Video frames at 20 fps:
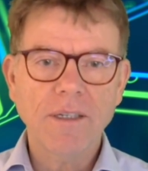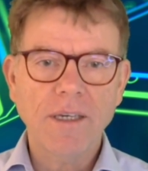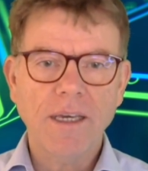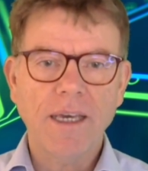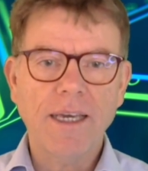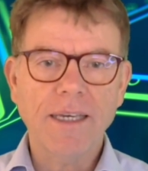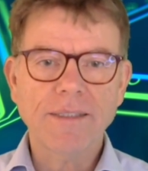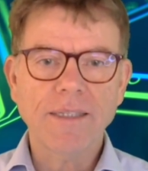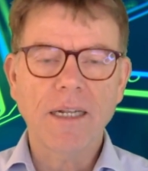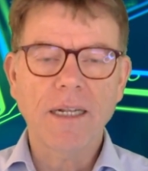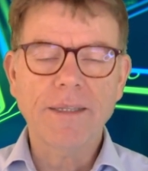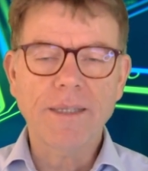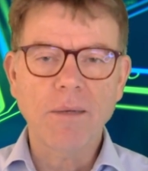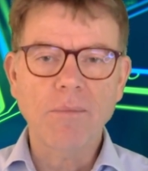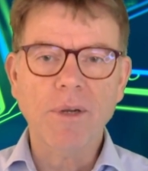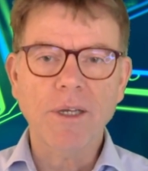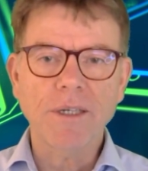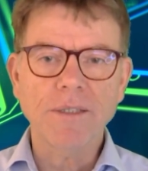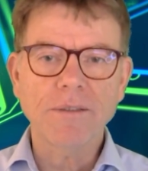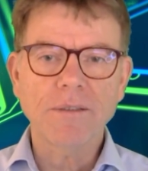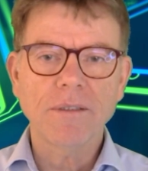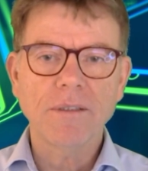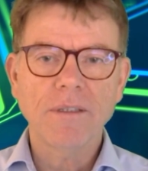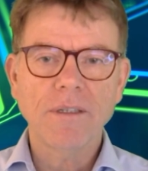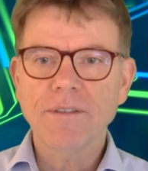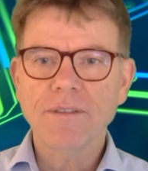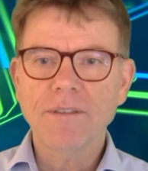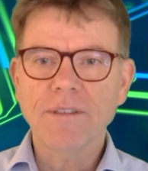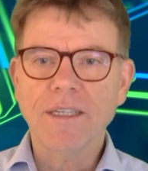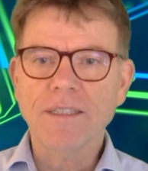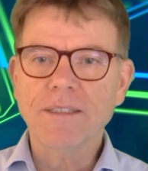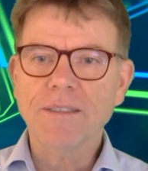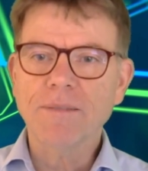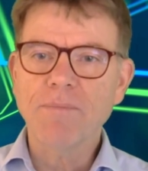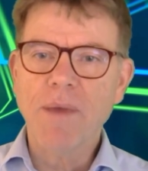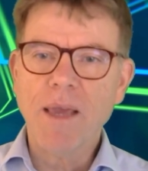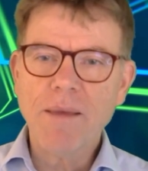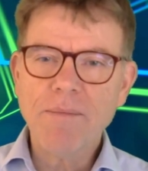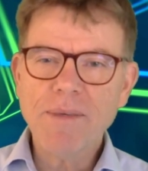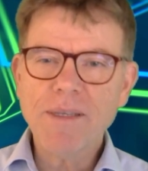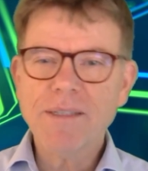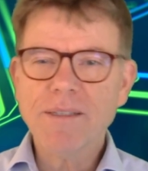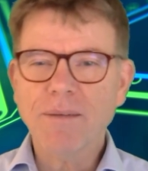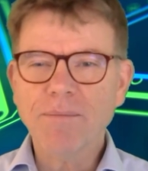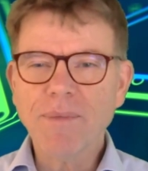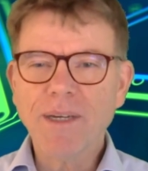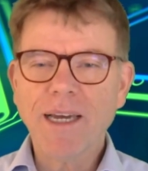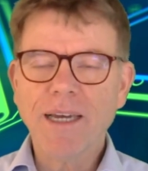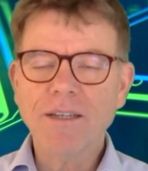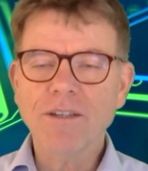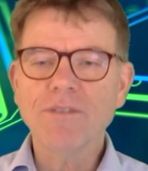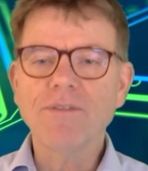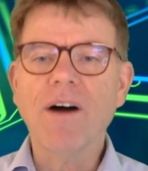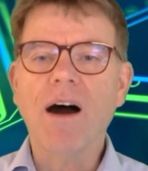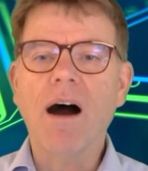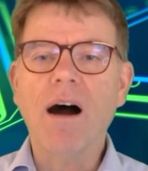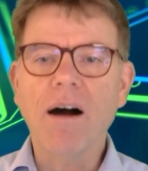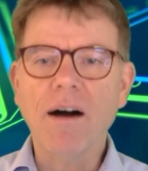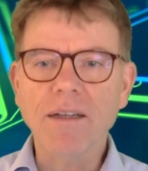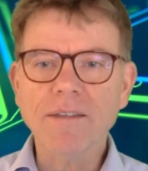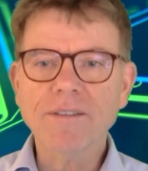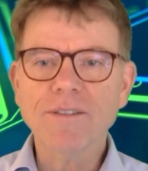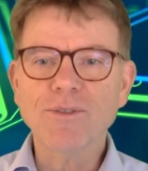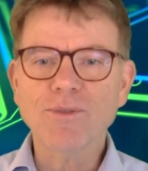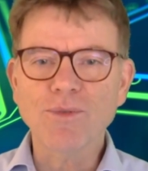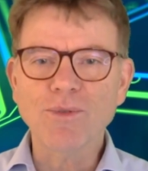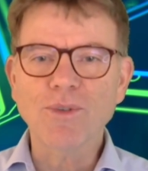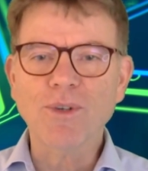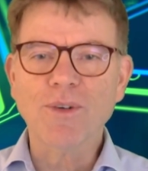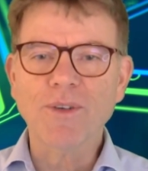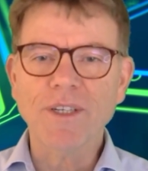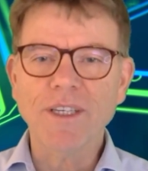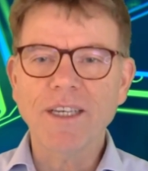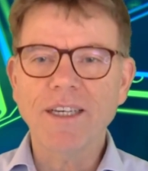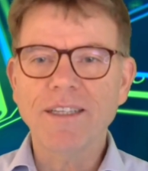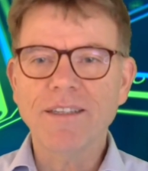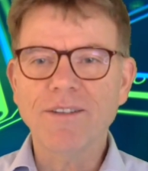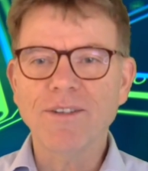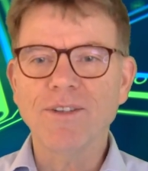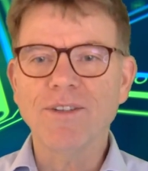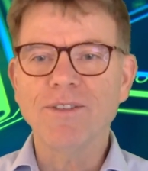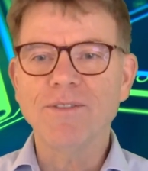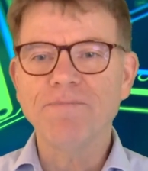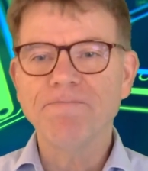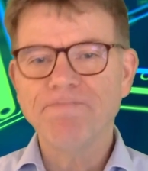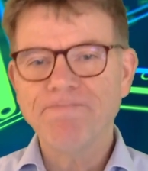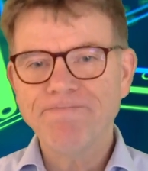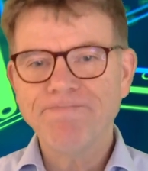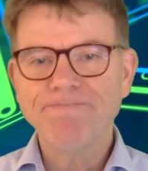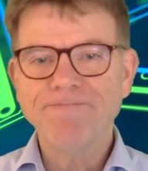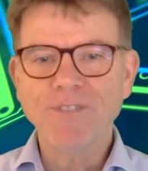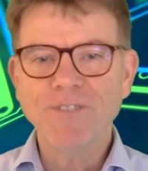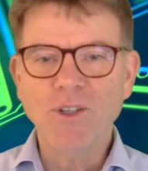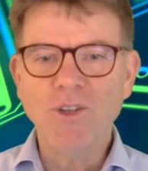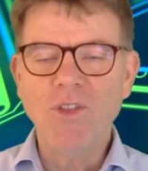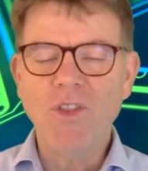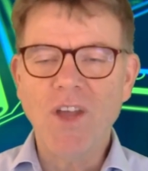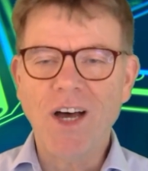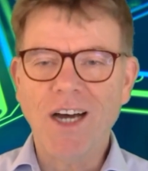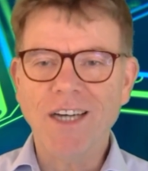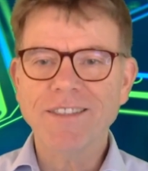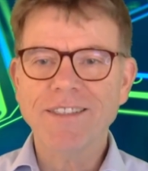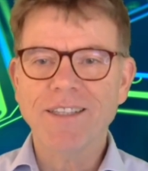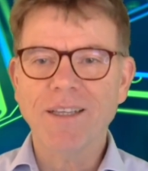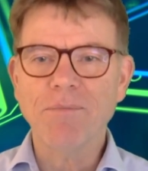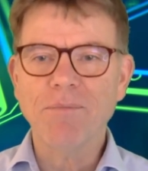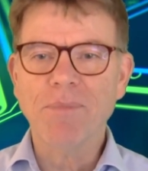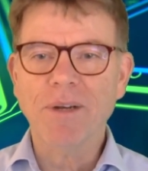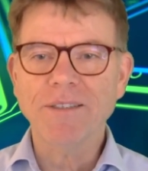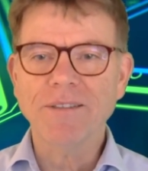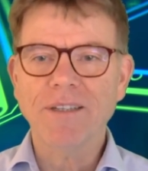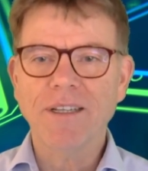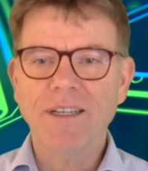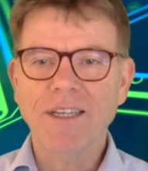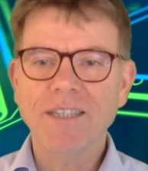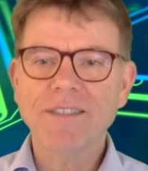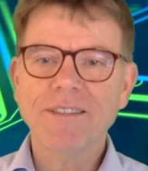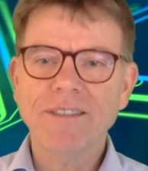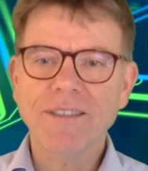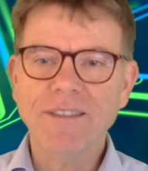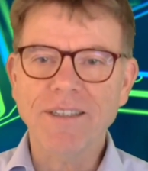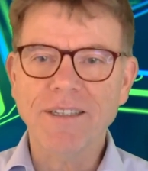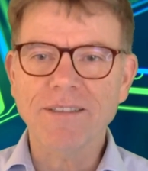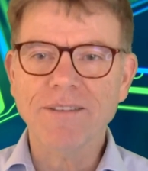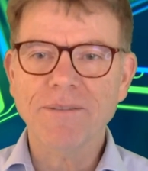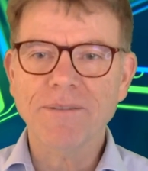Excel template. That's maybe some kind of art to create a nice template. Let's see that.